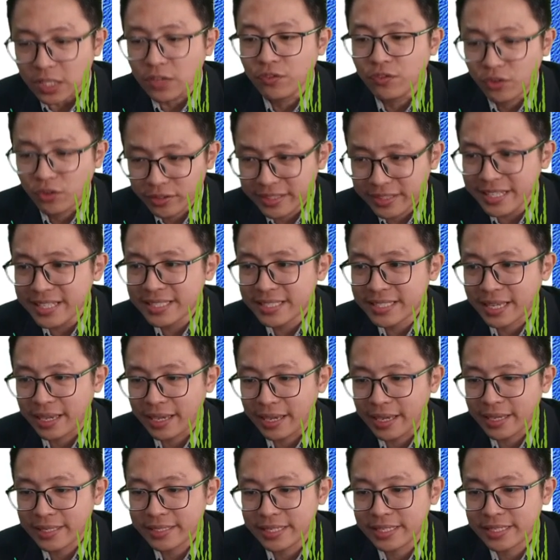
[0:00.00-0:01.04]
for this
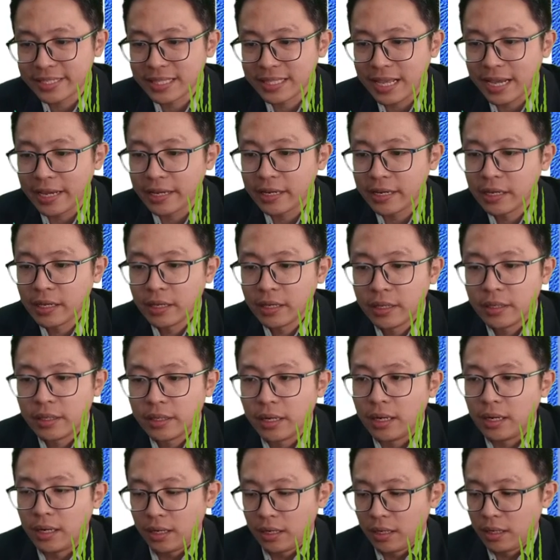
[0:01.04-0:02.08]
case, it's like,
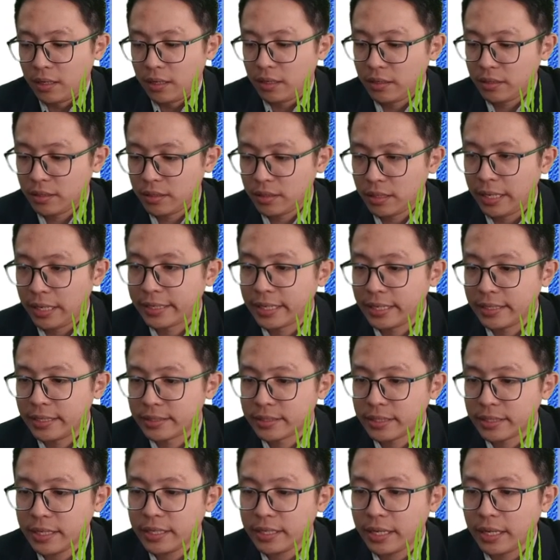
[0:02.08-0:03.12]
I can
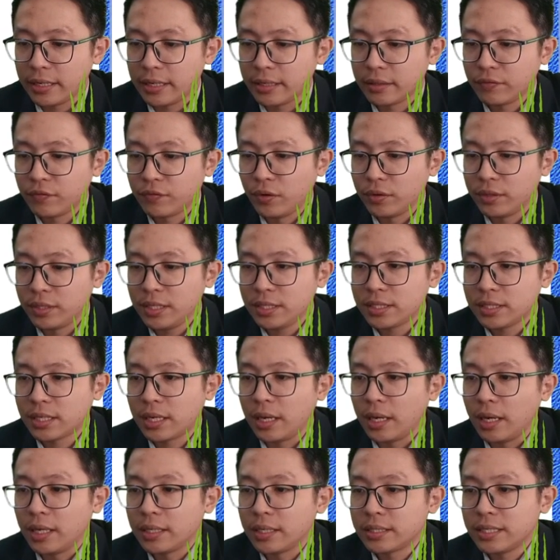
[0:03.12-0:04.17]
say that for this
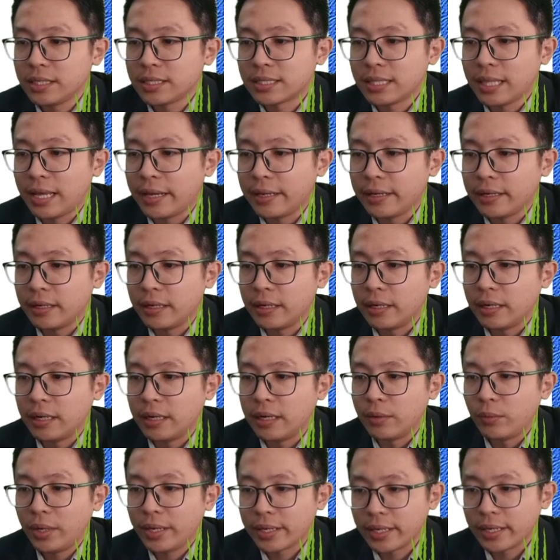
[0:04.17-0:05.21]
case, it's like,
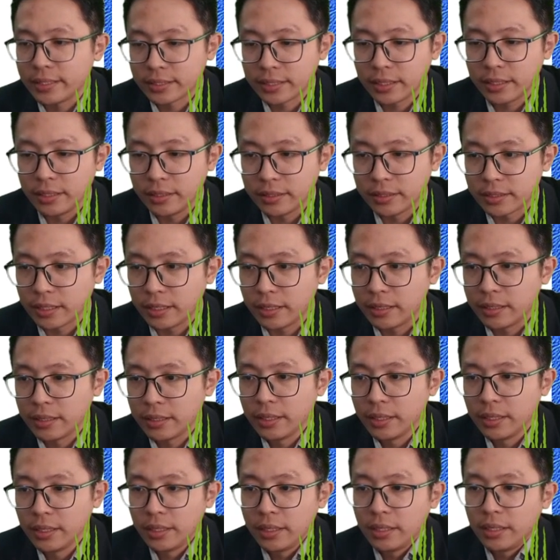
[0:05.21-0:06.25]
what I can say is,
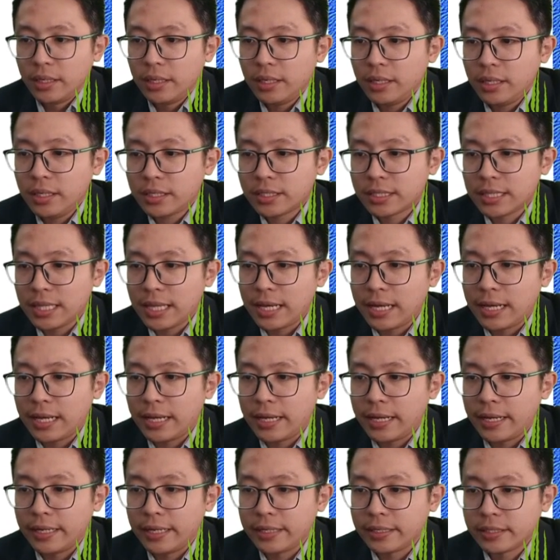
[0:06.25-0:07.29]
it's
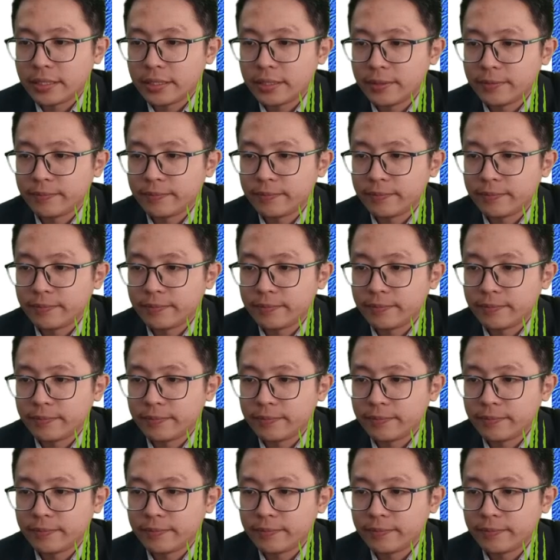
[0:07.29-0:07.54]
like,